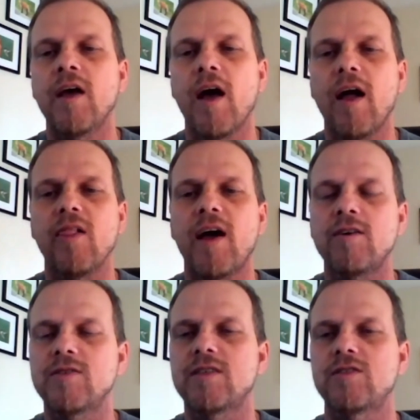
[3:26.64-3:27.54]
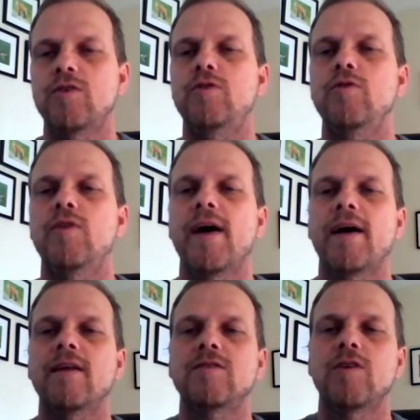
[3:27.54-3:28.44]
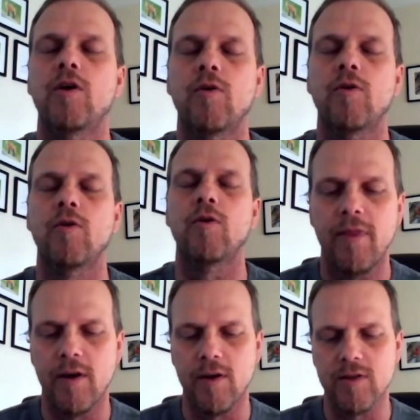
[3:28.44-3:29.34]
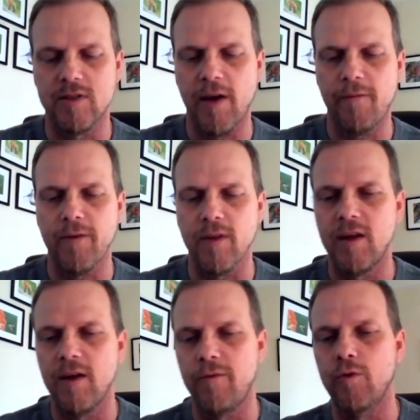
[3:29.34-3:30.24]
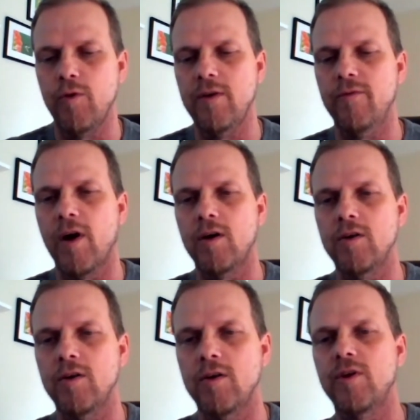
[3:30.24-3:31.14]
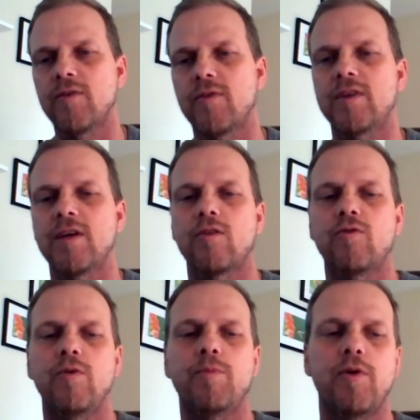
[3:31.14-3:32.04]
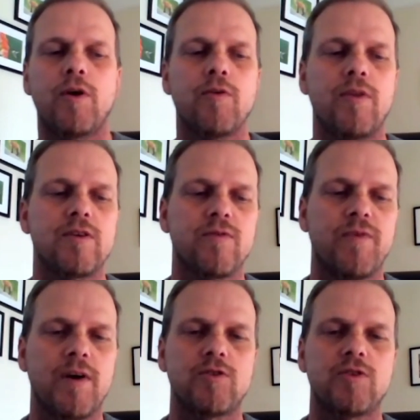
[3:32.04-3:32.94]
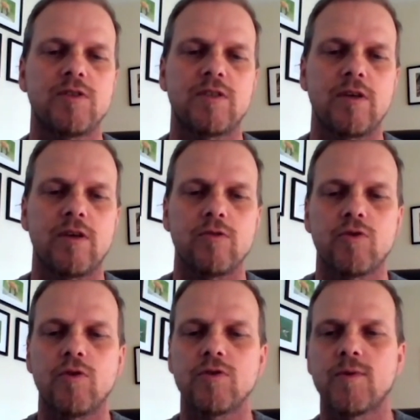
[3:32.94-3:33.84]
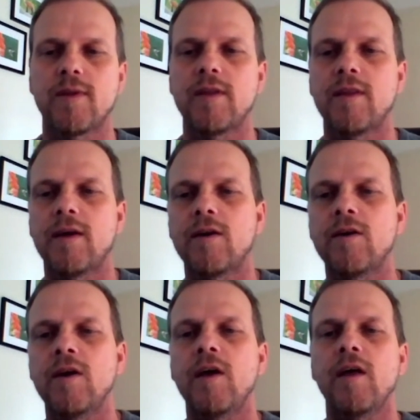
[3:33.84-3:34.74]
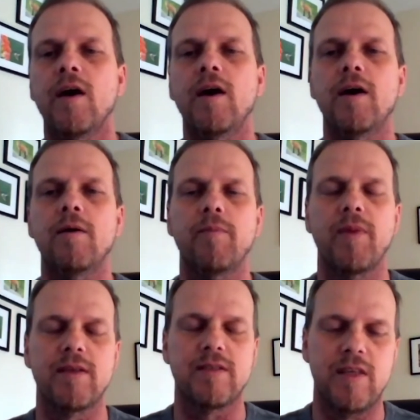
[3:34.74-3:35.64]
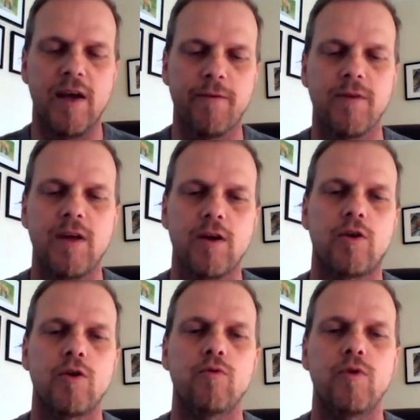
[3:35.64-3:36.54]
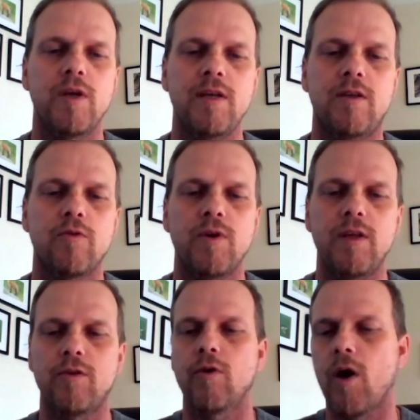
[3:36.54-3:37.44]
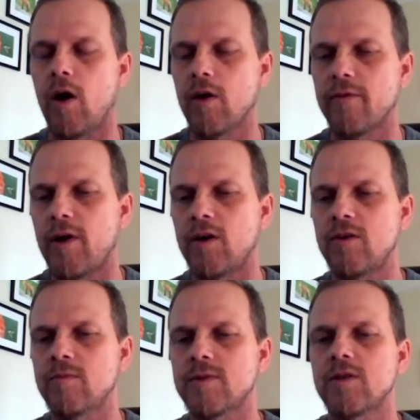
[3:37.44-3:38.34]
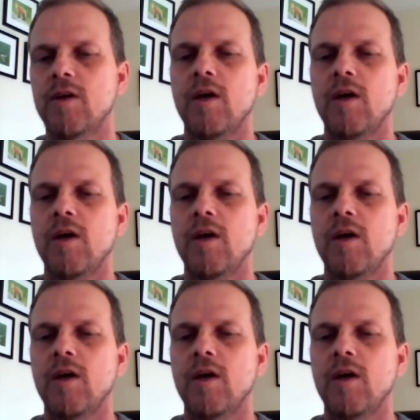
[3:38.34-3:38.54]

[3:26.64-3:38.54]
allows us to do that. So there's definitely, if you read volume 3 of the TIC 3.0, there's functions and controls within there. It's definitely a good read to read through all the volumes,